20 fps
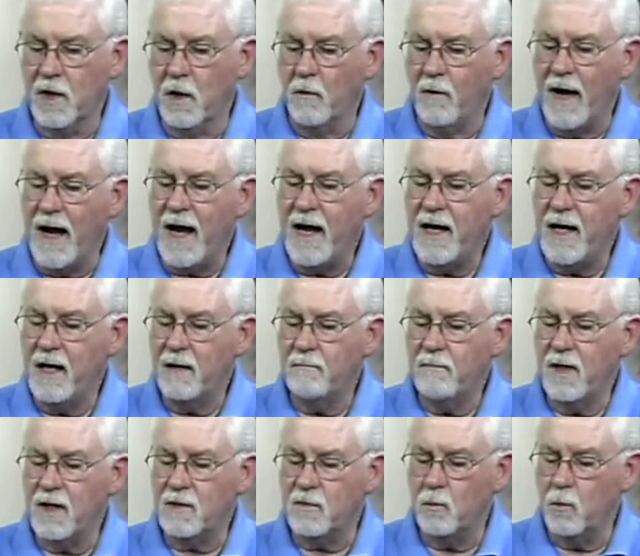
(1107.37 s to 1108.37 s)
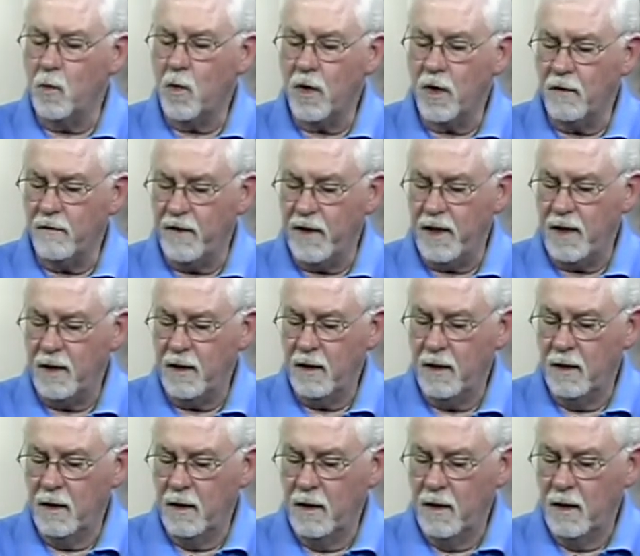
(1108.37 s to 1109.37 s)
so I am as worthy
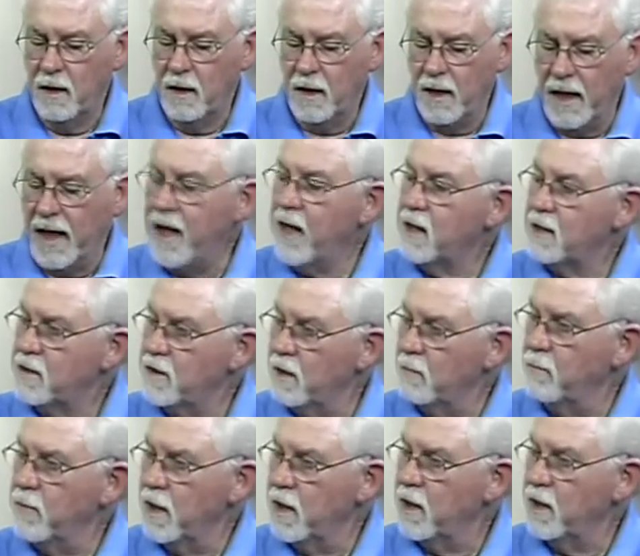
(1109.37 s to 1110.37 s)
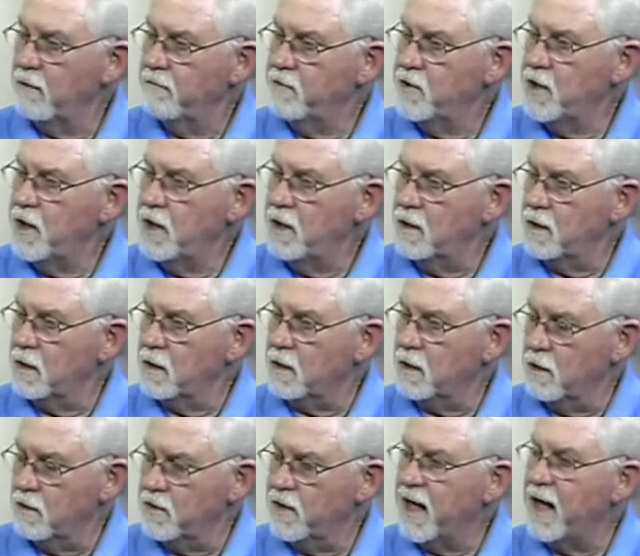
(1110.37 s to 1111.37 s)
as the blood of Jesus
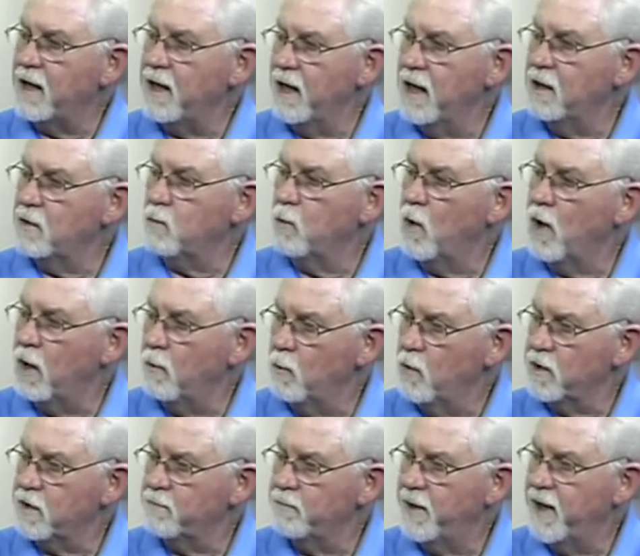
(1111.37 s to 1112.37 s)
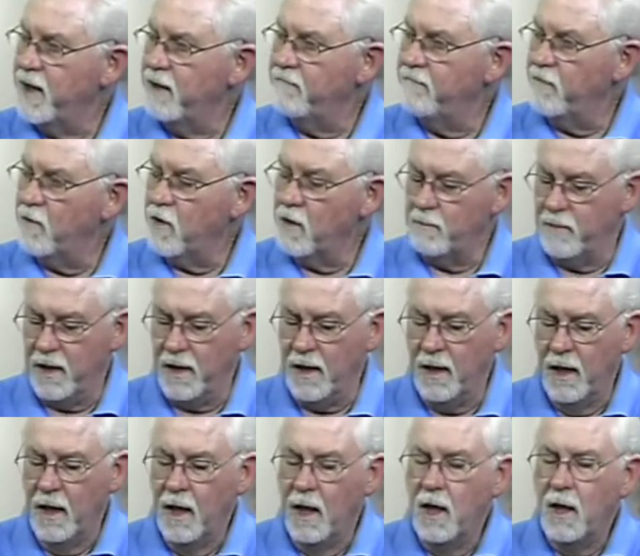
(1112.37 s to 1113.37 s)
because that is what was paid for me.
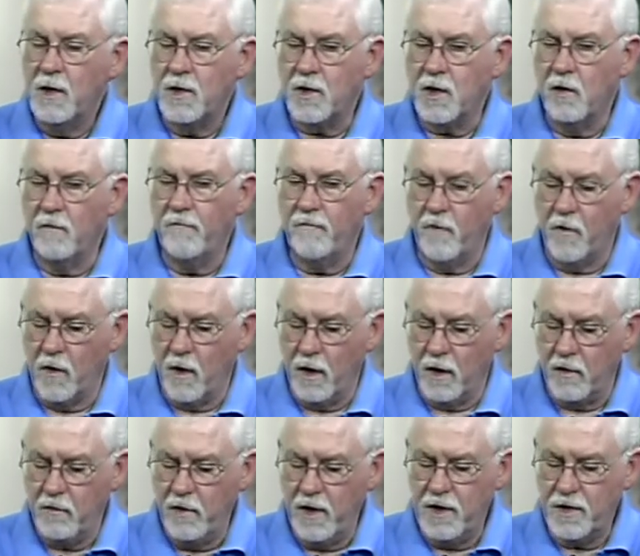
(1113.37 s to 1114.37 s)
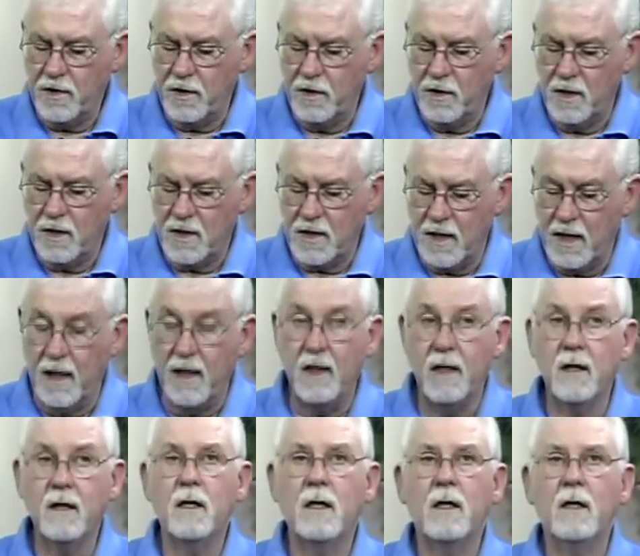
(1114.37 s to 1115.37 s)
Mm-hmm. So for a Christian to say,
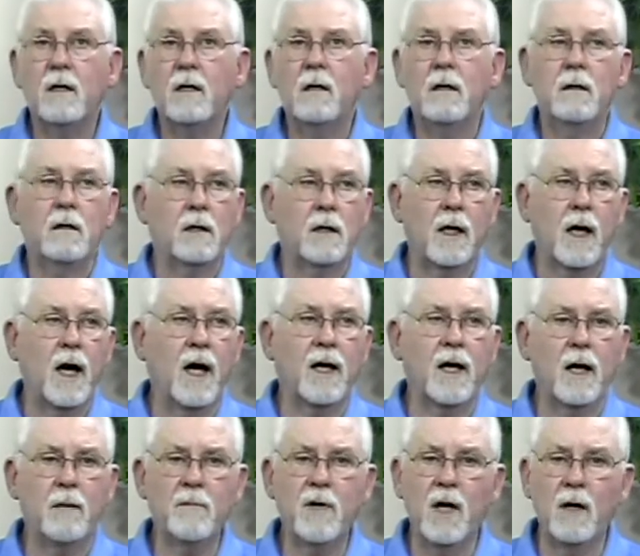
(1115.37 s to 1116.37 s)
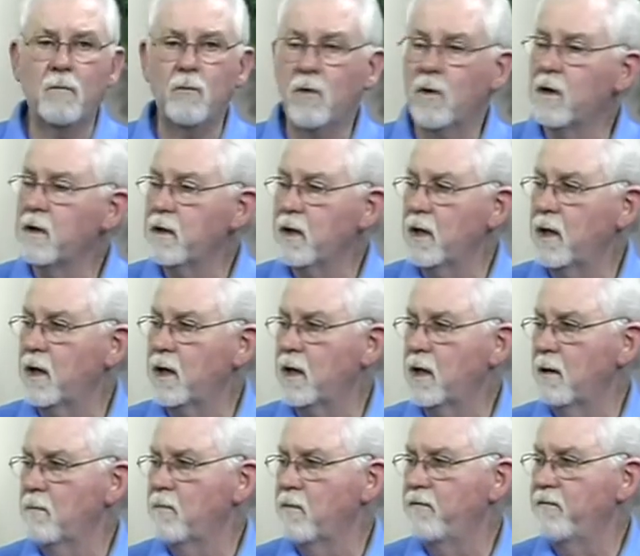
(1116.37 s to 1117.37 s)
God, I'm not worthy to
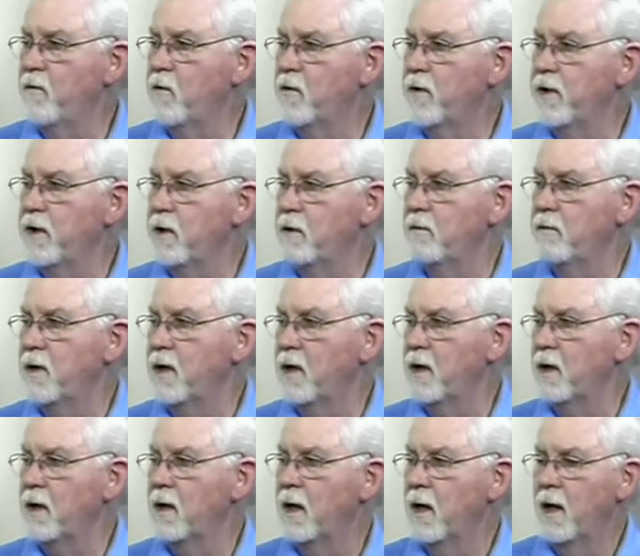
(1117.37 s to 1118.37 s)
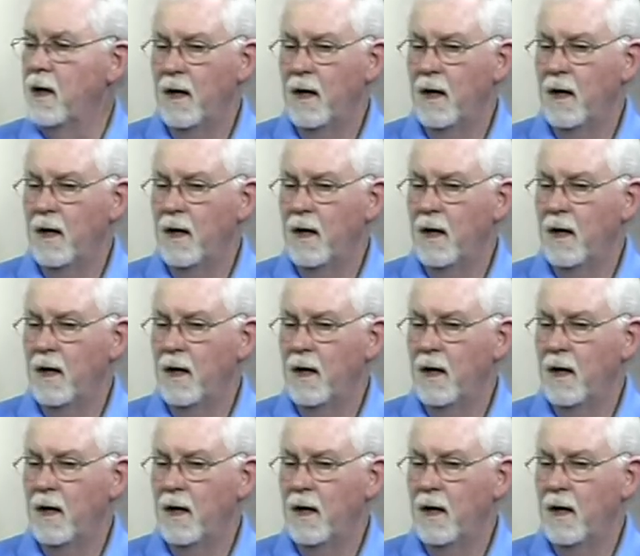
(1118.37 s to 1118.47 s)
come before you, then